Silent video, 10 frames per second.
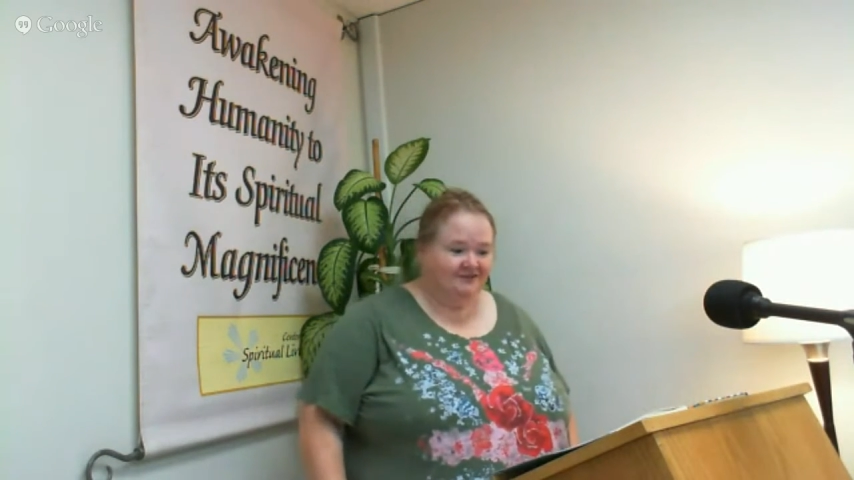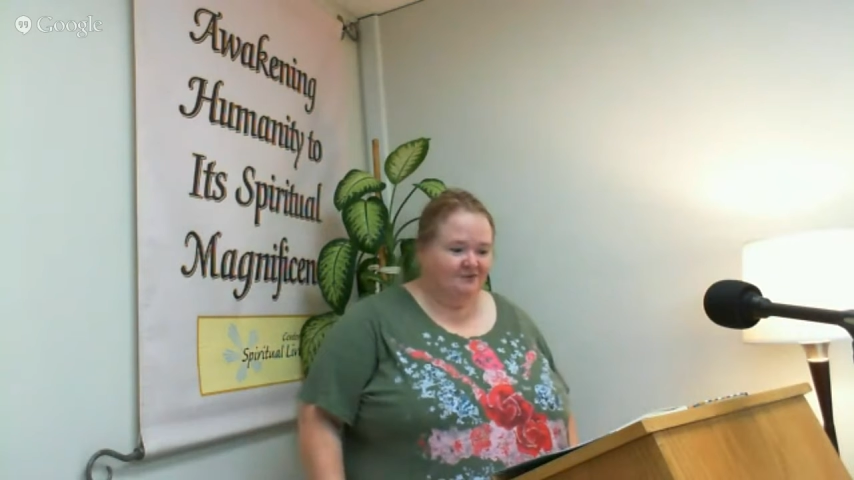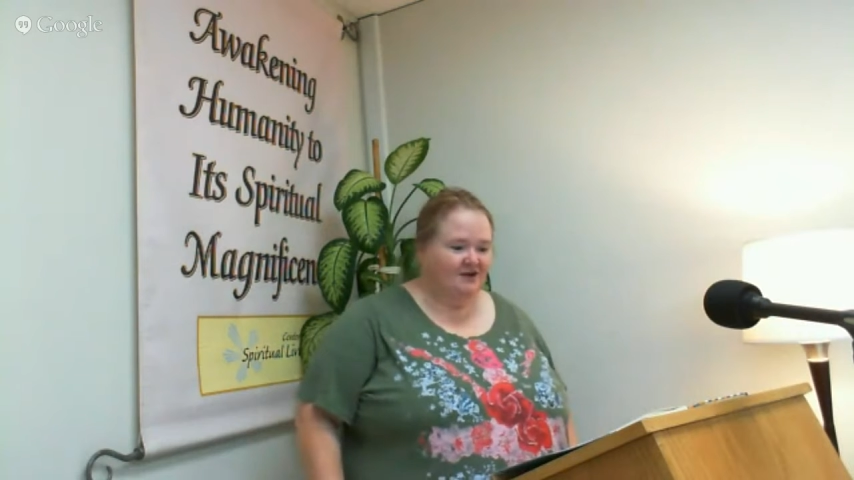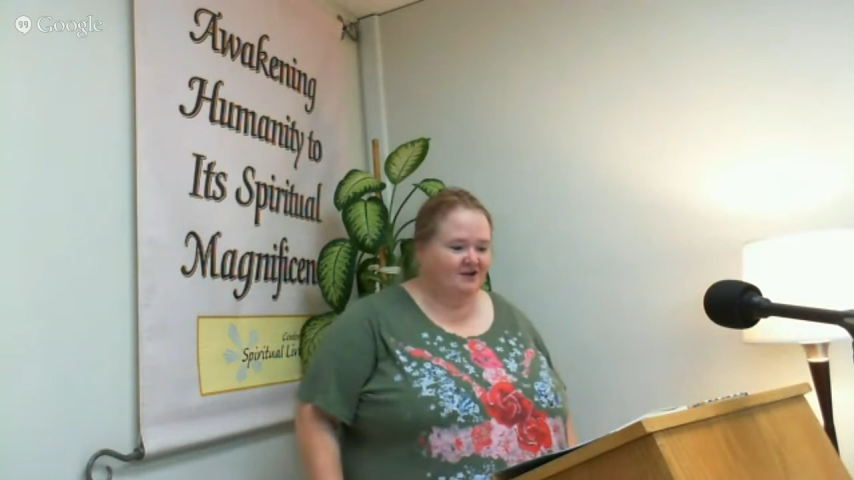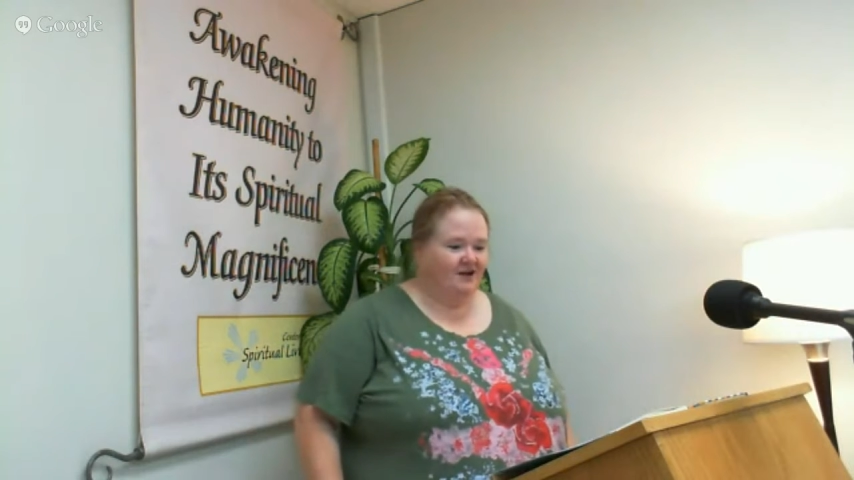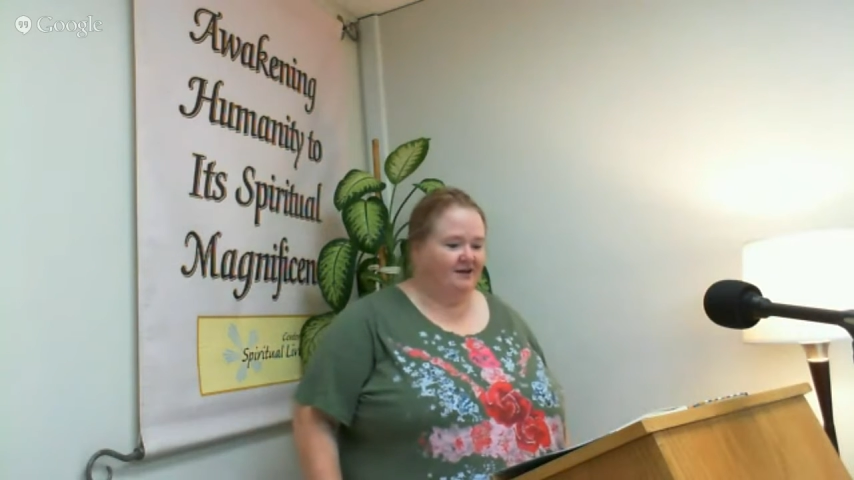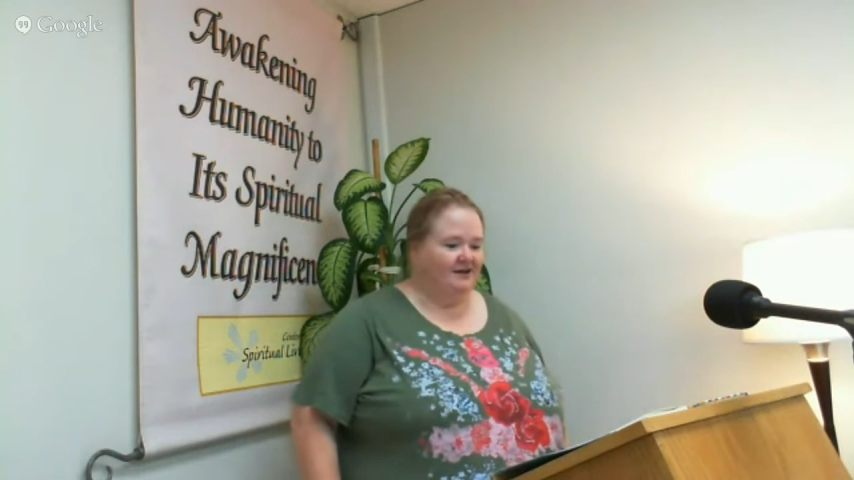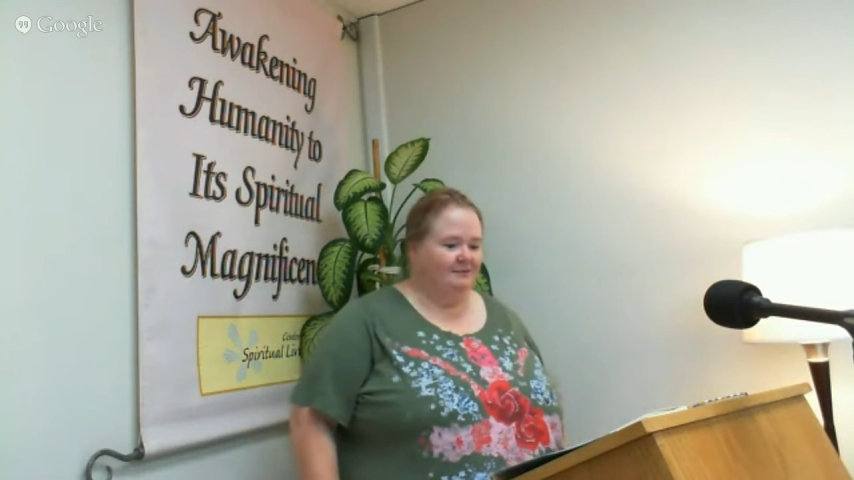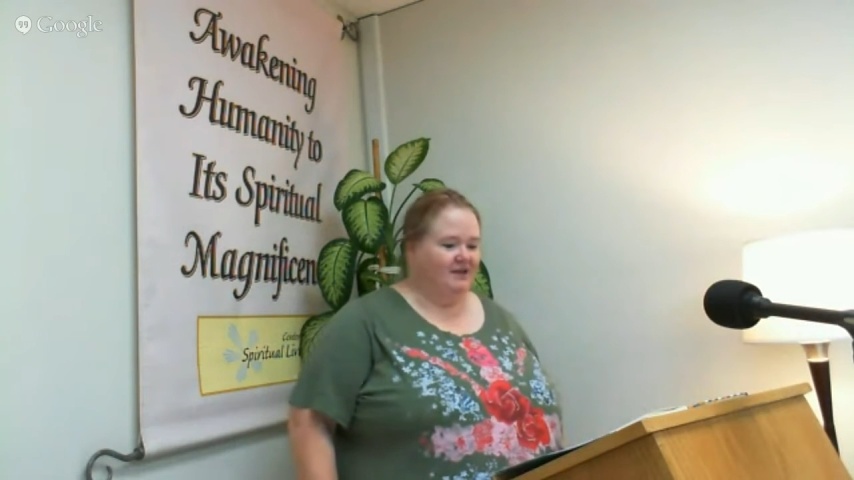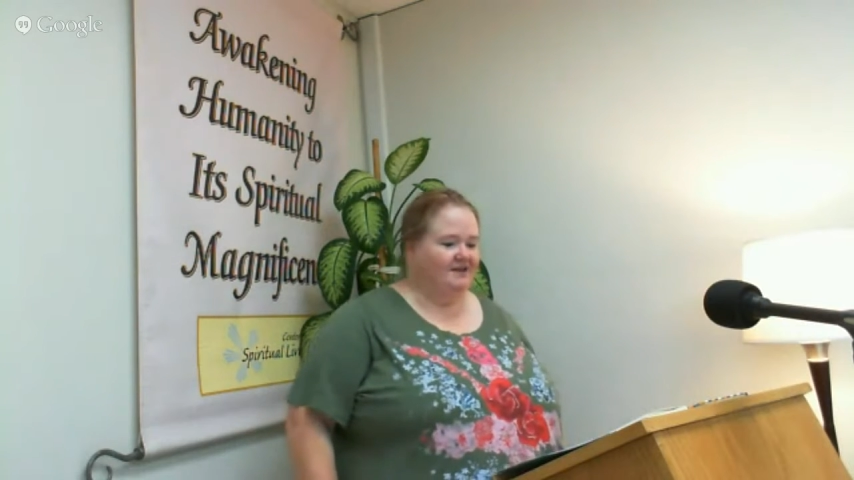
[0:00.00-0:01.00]
1 o'clock.
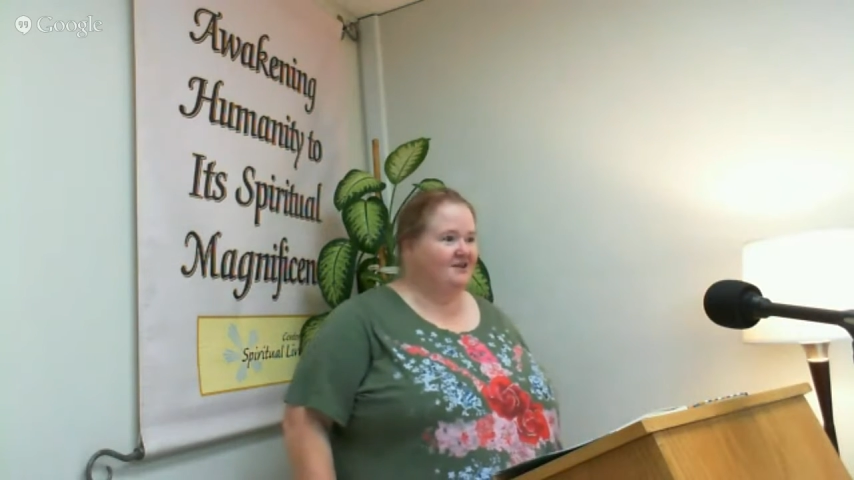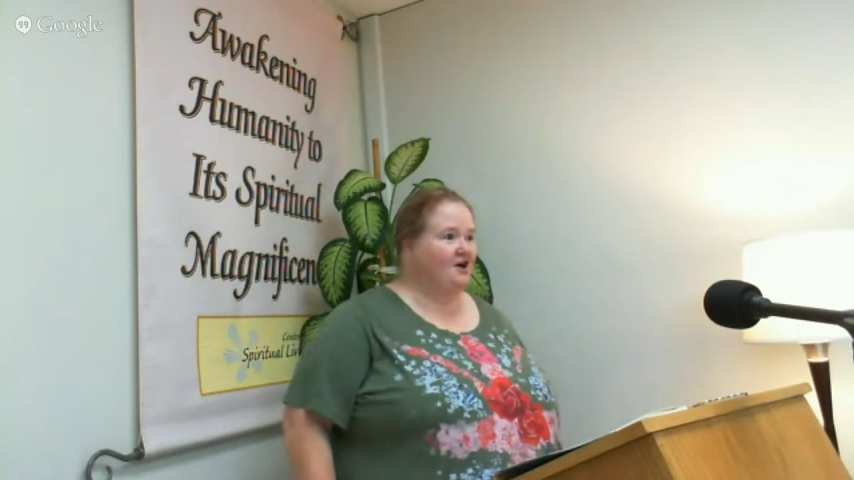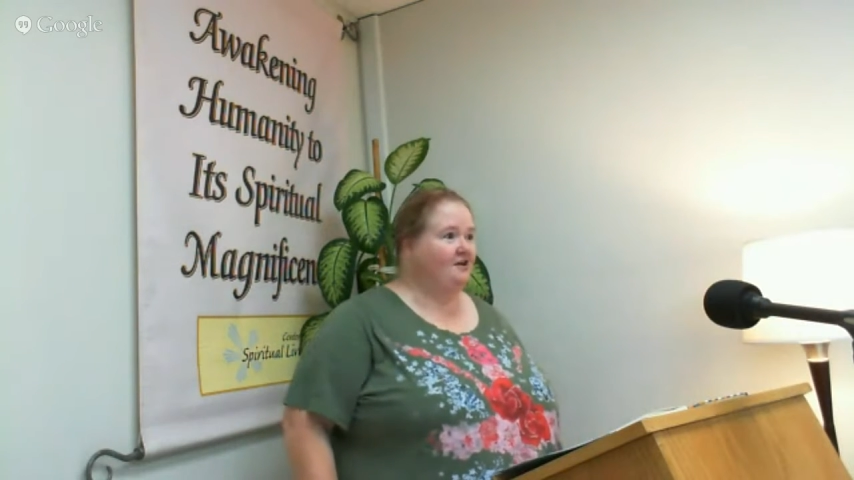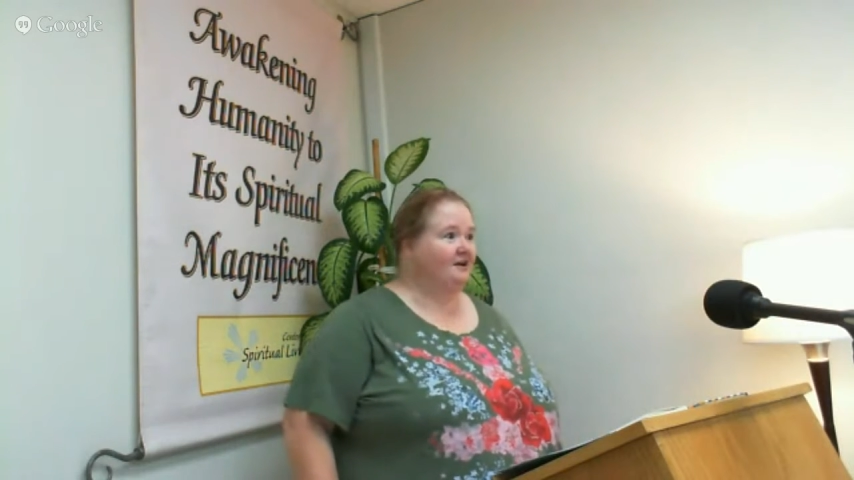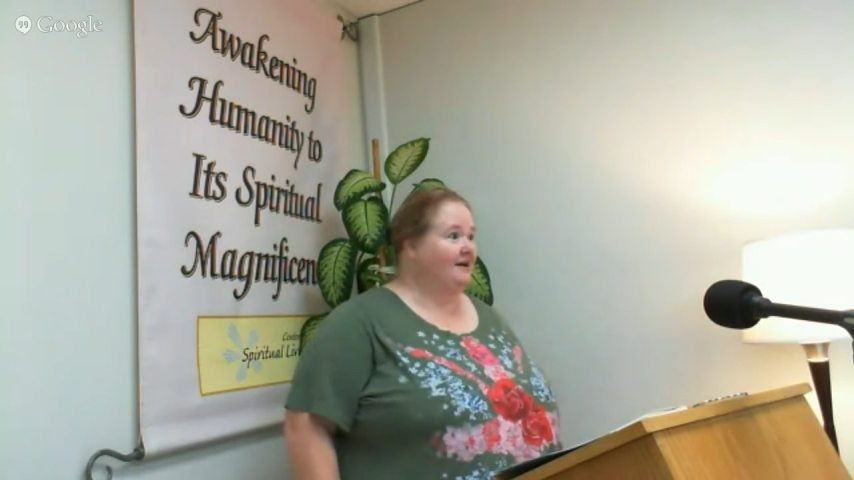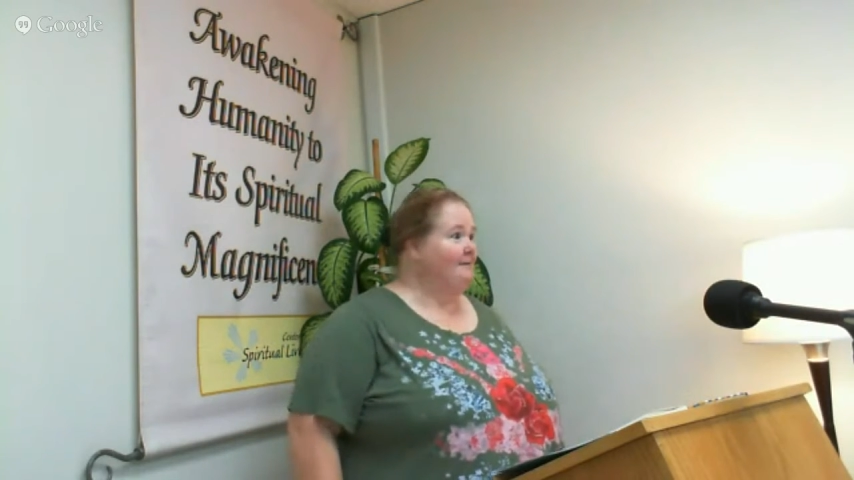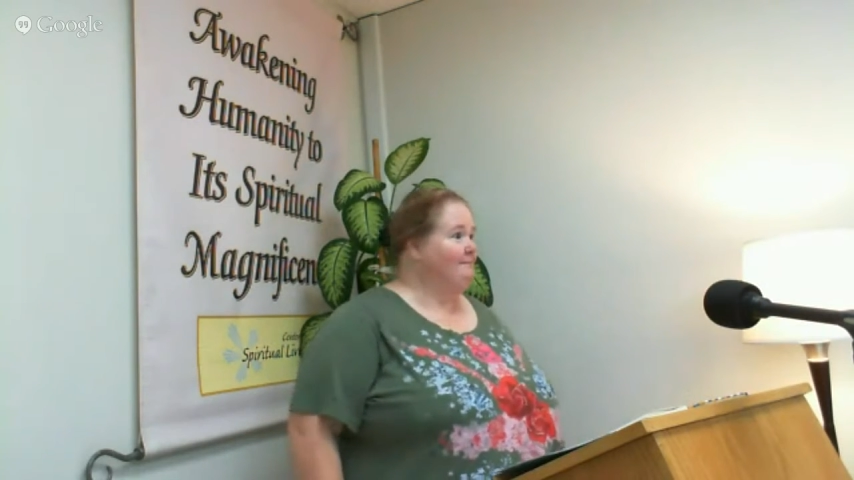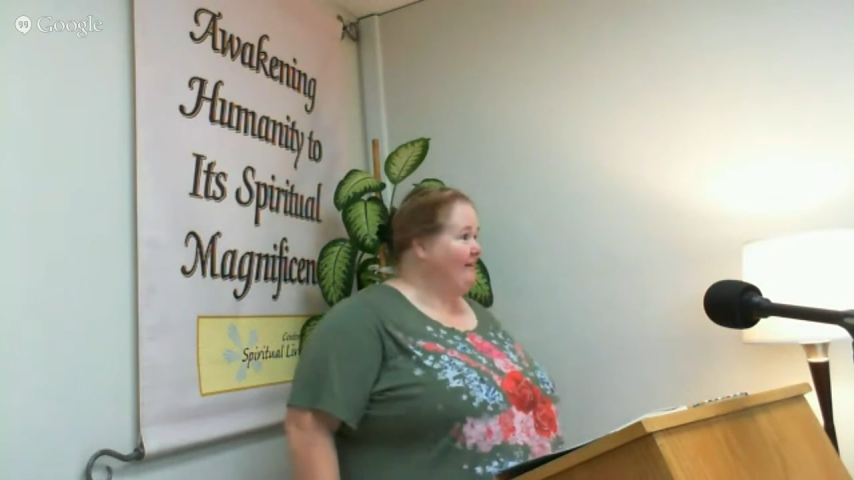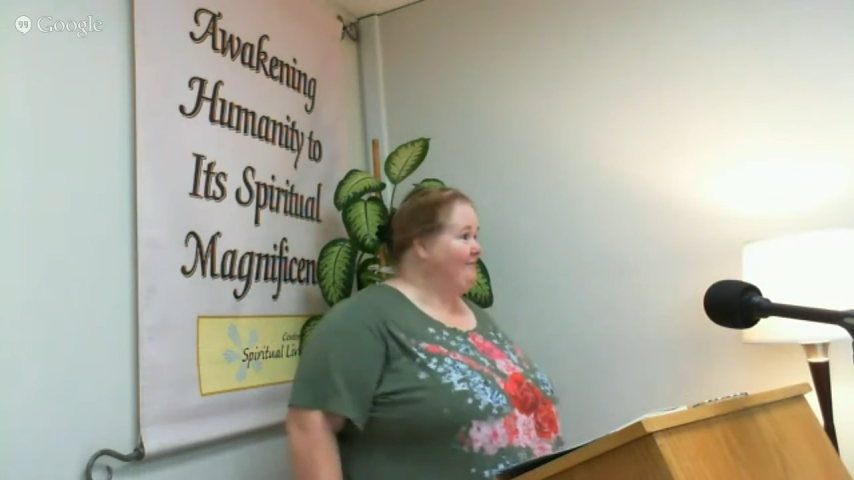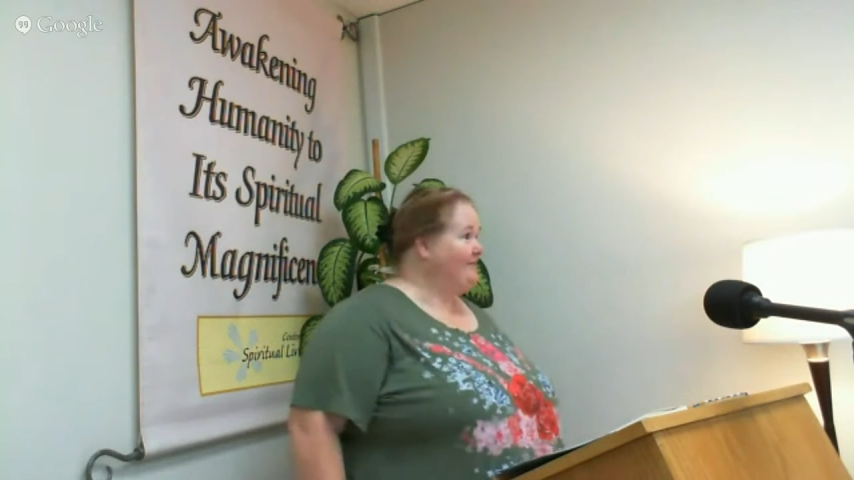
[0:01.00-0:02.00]
Played in the yard.
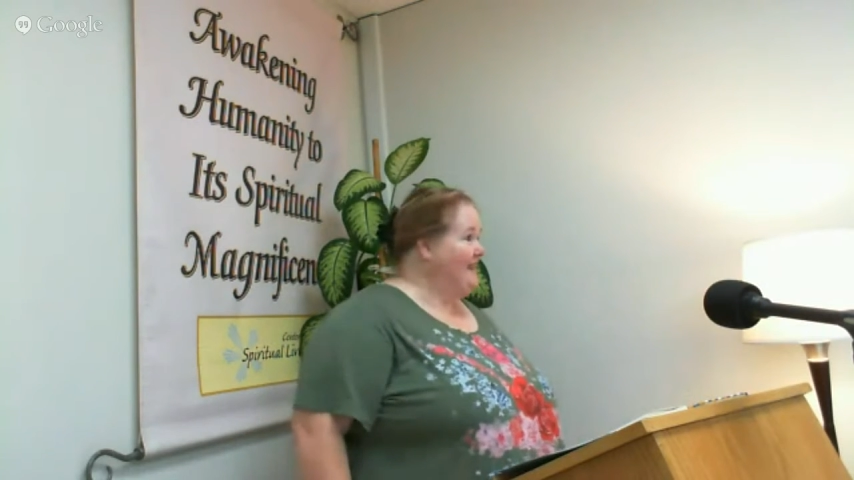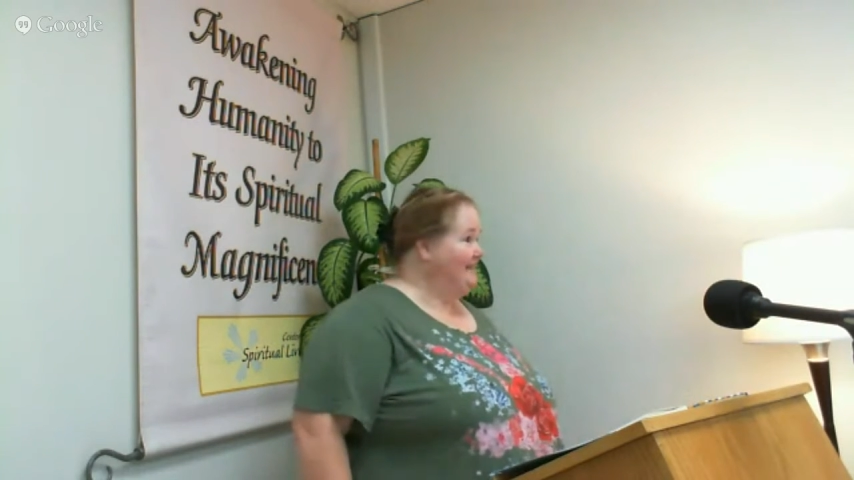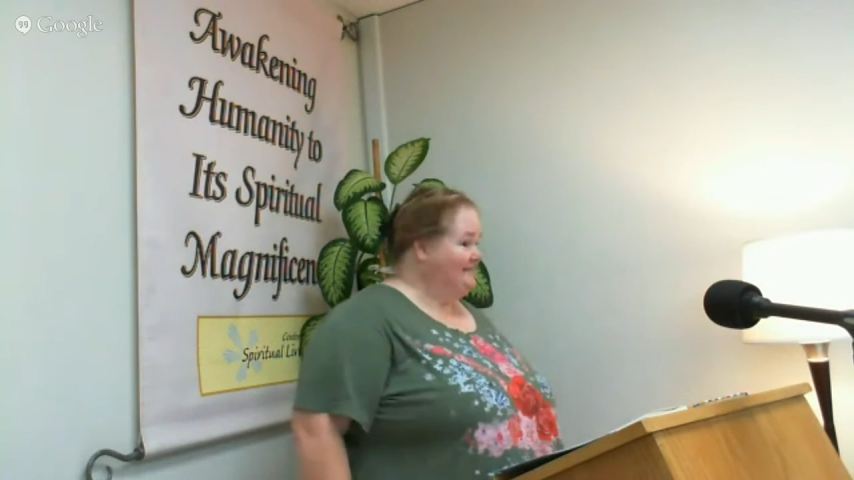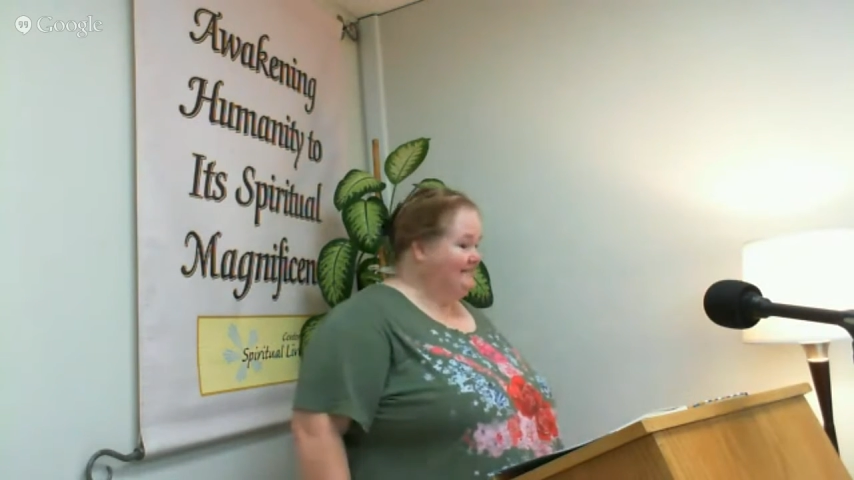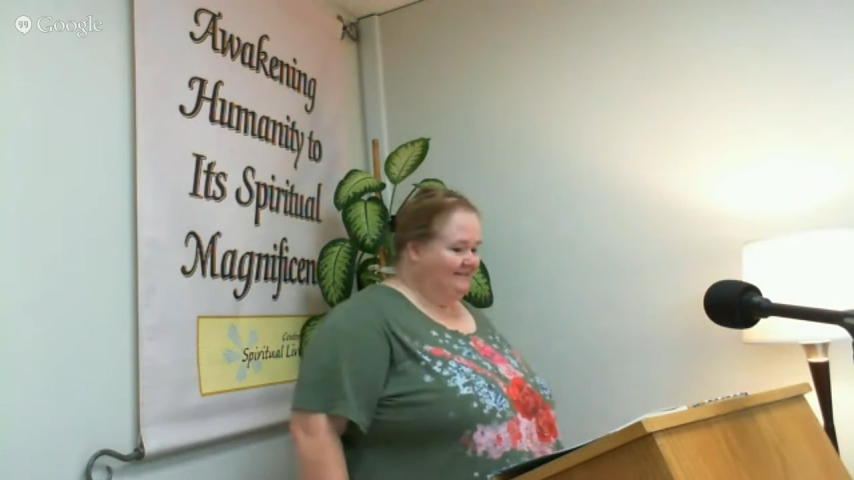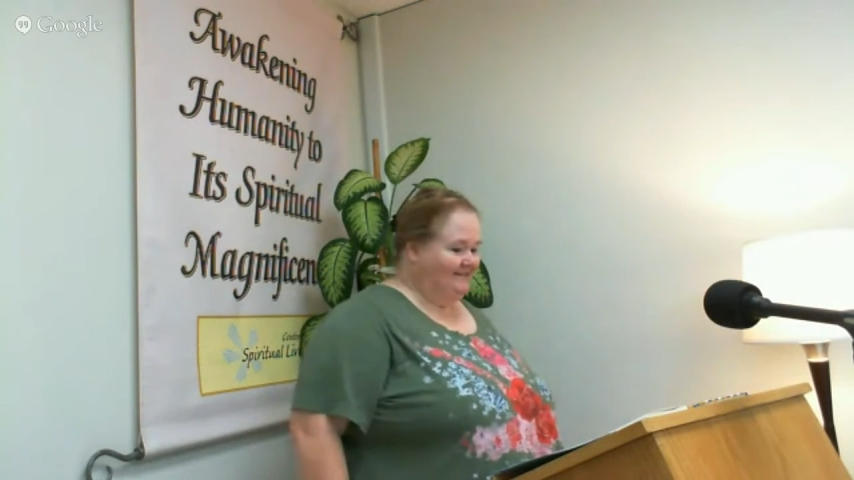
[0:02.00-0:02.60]
My favorite thing.